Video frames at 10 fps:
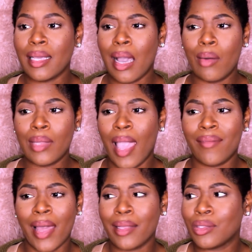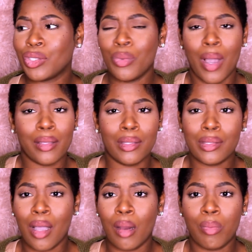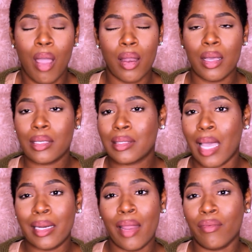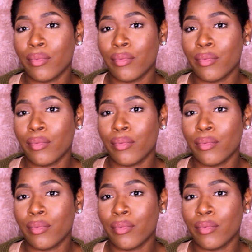I think I only have like 2 other Tarte products.